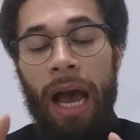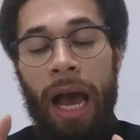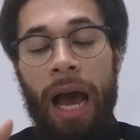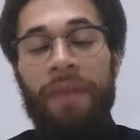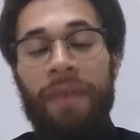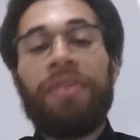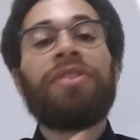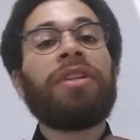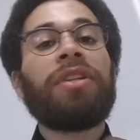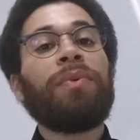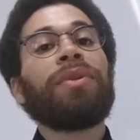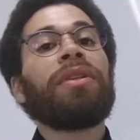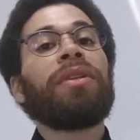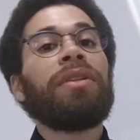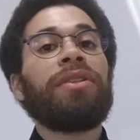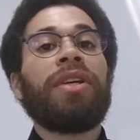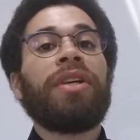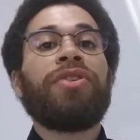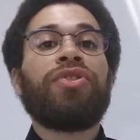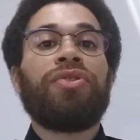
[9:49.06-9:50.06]
obviously with the
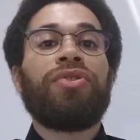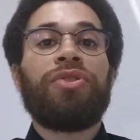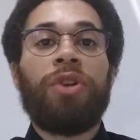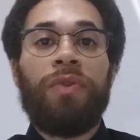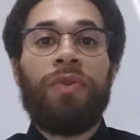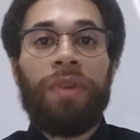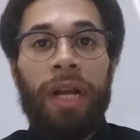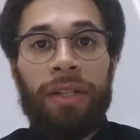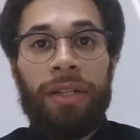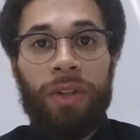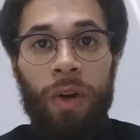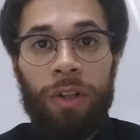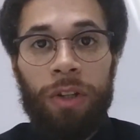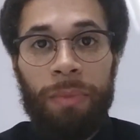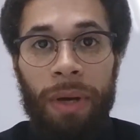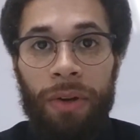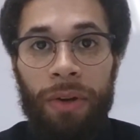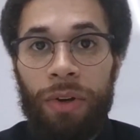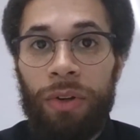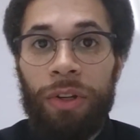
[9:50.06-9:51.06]
indentured servant I talked
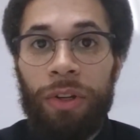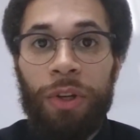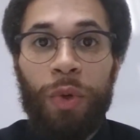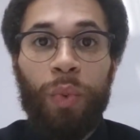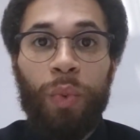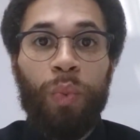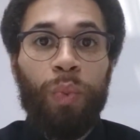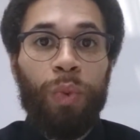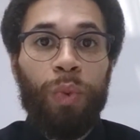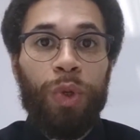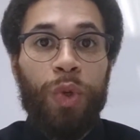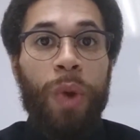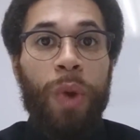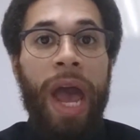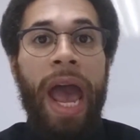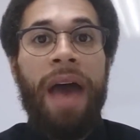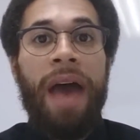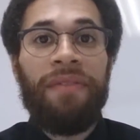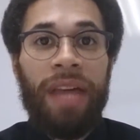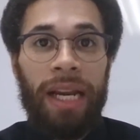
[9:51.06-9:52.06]
about earlier, you
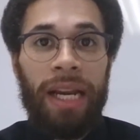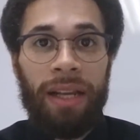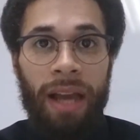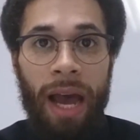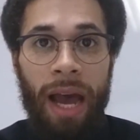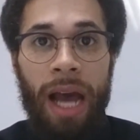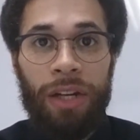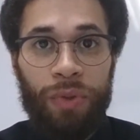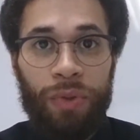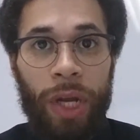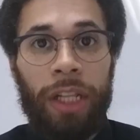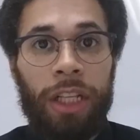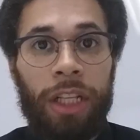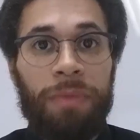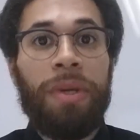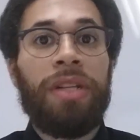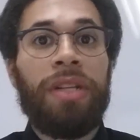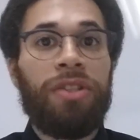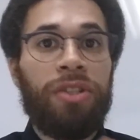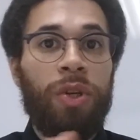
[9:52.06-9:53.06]
have that contract
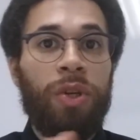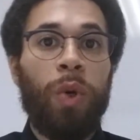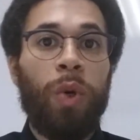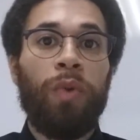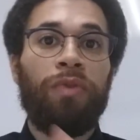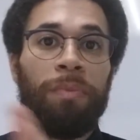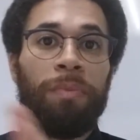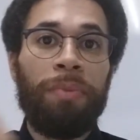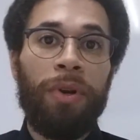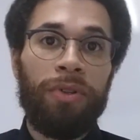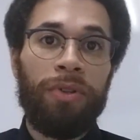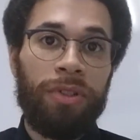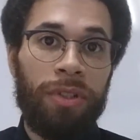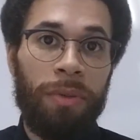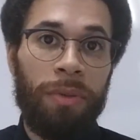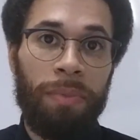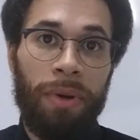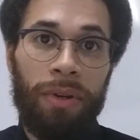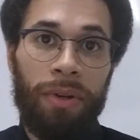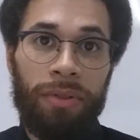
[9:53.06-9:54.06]
that's being sold from person
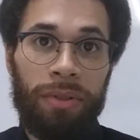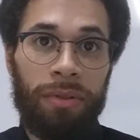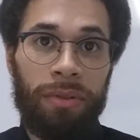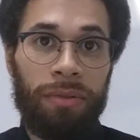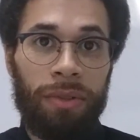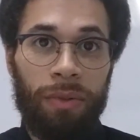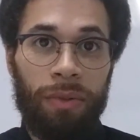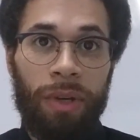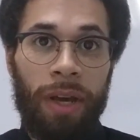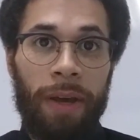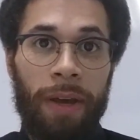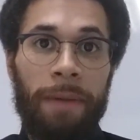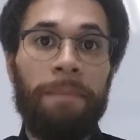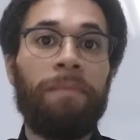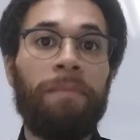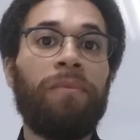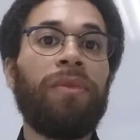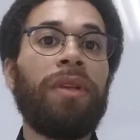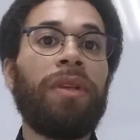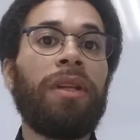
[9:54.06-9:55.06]
to person, okay?
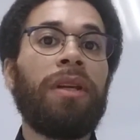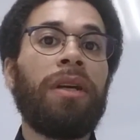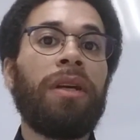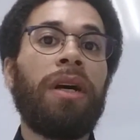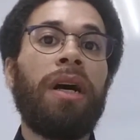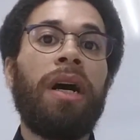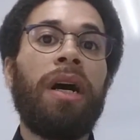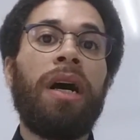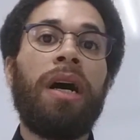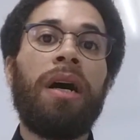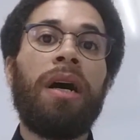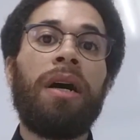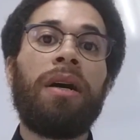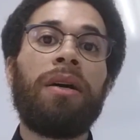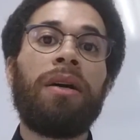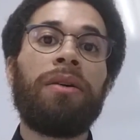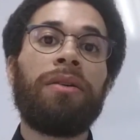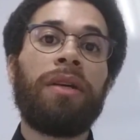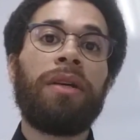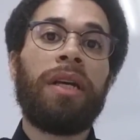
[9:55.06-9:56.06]

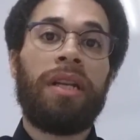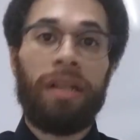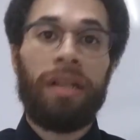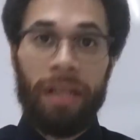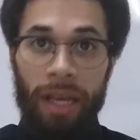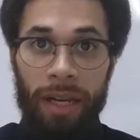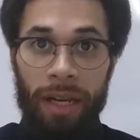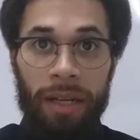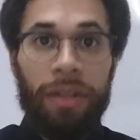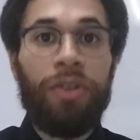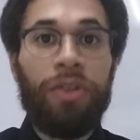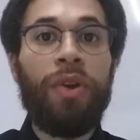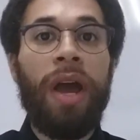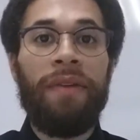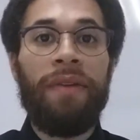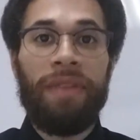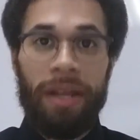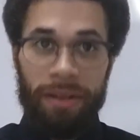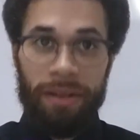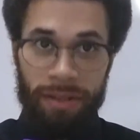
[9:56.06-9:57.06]
And again, you
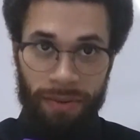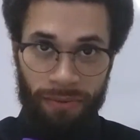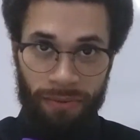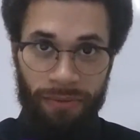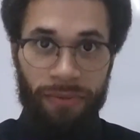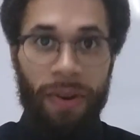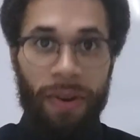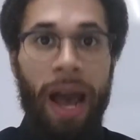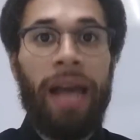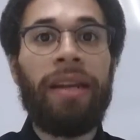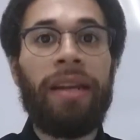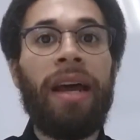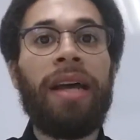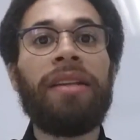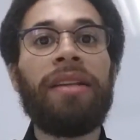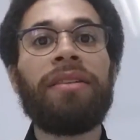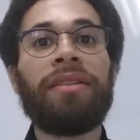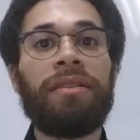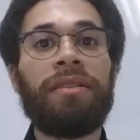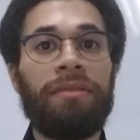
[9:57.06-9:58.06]
have that
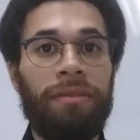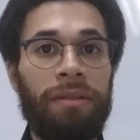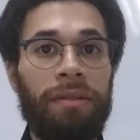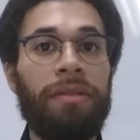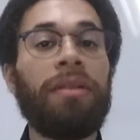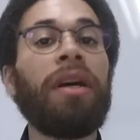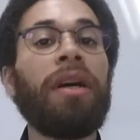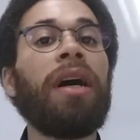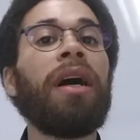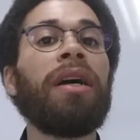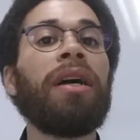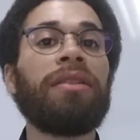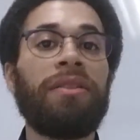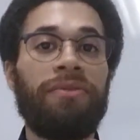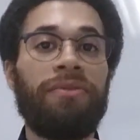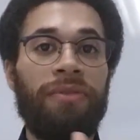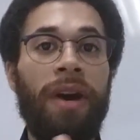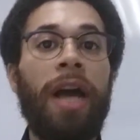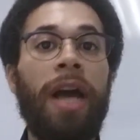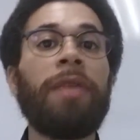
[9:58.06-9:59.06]
finite,
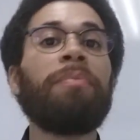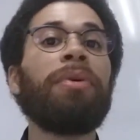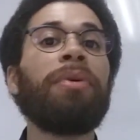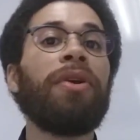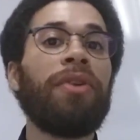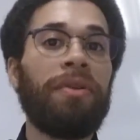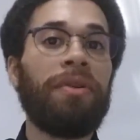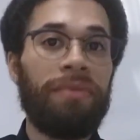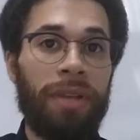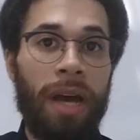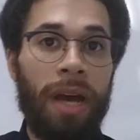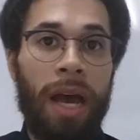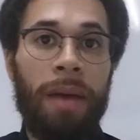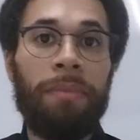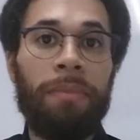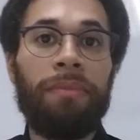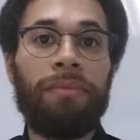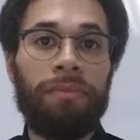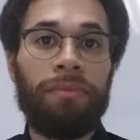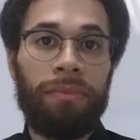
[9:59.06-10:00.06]
defined period of
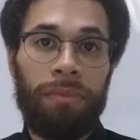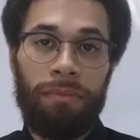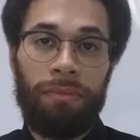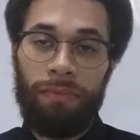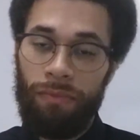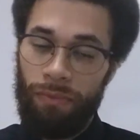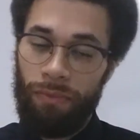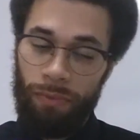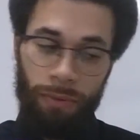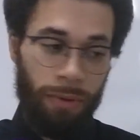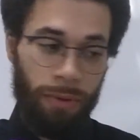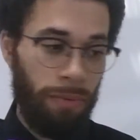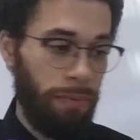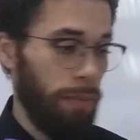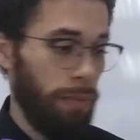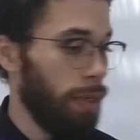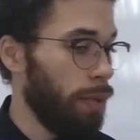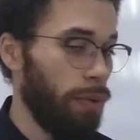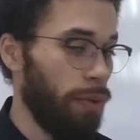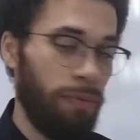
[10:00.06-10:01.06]
time
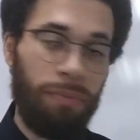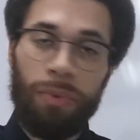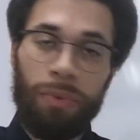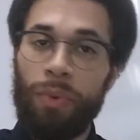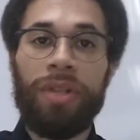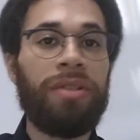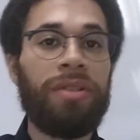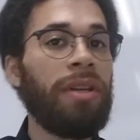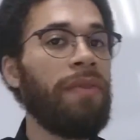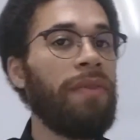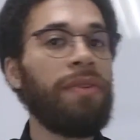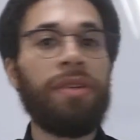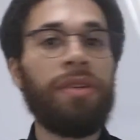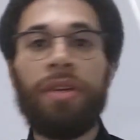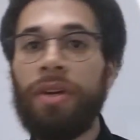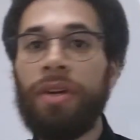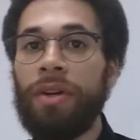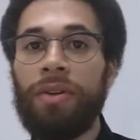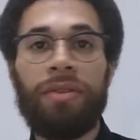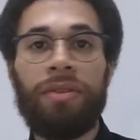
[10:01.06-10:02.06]
from anywhere from 3 to 7
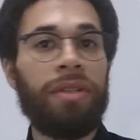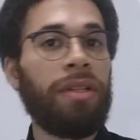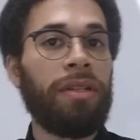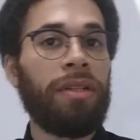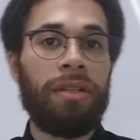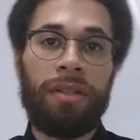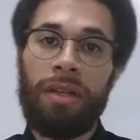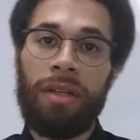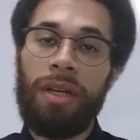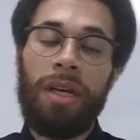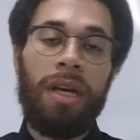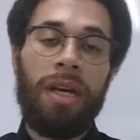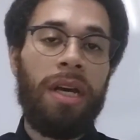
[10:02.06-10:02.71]
years, and